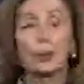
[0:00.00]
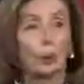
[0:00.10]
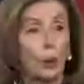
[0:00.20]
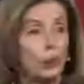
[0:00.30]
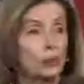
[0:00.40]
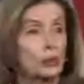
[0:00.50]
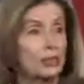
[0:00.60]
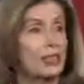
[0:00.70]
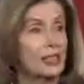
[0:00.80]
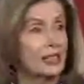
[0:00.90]
the world will
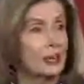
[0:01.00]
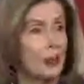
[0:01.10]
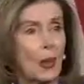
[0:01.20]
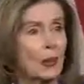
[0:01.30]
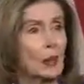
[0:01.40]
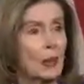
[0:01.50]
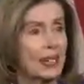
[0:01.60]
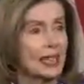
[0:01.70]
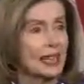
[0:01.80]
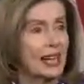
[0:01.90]
see what the
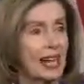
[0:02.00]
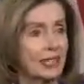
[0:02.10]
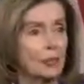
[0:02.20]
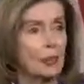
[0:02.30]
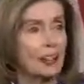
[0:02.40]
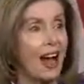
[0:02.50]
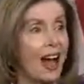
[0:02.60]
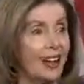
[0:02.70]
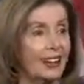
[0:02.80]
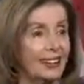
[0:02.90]
president has been
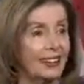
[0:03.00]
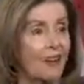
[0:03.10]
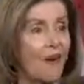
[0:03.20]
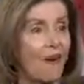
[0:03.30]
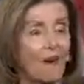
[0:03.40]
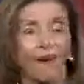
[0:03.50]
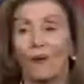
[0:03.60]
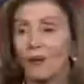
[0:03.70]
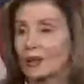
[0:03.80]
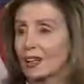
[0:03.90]
hiding
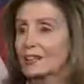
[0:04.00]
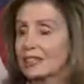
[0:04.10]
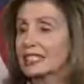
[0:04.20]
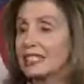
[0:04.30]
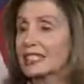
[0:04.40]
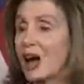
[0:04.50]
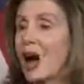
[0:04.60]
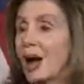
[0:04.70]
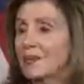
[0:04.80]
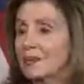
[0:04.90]
all of this
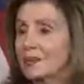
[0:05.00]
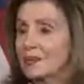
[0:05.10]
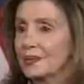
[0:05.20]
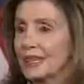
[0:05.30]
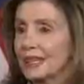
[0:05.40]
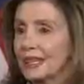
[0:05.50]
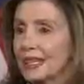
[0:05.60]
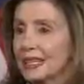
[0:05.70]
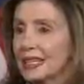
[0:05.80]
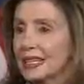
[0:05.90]
time.
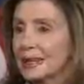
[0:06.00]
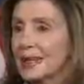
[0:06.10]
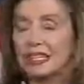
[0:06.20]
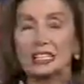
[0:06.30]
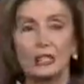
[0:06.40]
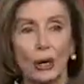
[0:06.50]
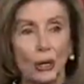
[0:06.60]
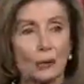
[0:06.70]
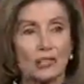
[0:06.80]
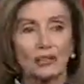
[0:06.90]
But in
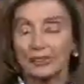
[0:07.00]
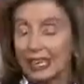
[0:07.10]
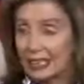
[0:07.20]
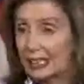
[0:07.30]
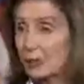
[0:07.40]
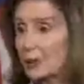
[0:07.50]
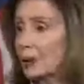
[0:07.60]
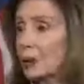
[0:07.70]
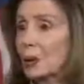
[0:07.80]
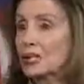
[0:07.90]
terms of dealing with
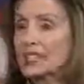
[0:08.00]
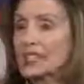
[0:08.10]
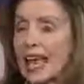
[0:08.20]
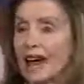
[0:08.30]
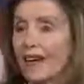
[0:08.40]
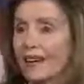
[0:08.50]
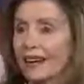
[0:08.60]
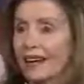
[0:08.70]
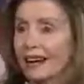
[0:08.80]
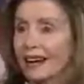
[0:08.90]
the courts now,
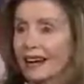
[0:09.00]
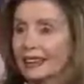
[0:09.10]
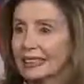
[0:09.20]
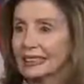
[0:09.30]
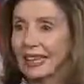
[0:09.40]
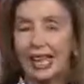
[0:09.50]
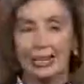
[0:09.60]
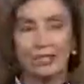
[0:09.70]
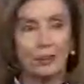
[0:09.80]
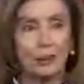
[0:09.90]
he
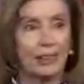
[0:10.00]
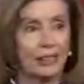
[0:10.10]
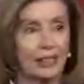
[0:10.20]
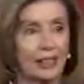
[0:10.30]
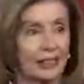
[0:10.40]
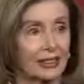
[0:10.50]
has been